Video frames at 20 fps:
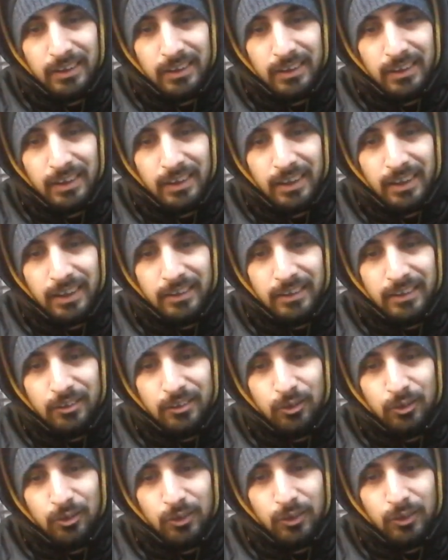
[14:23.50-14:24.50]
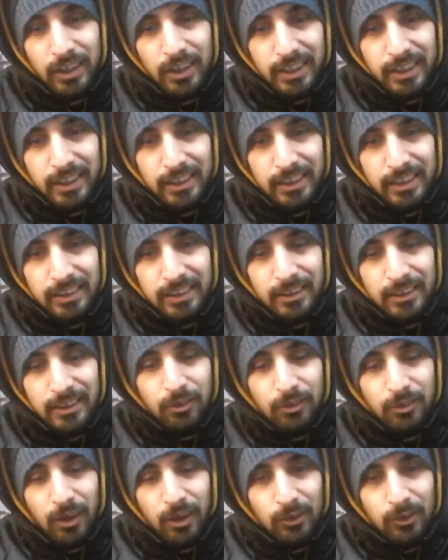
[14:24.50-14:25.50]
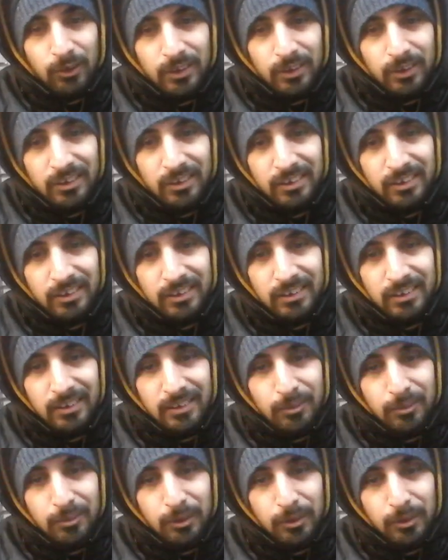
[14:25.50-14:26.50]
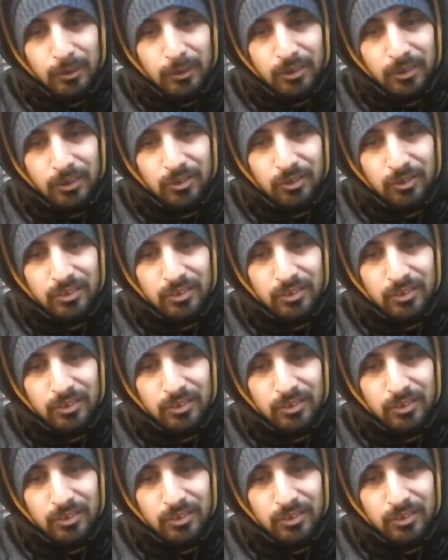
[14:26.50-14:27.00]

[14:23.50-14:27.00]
and this is where I give out pretty much.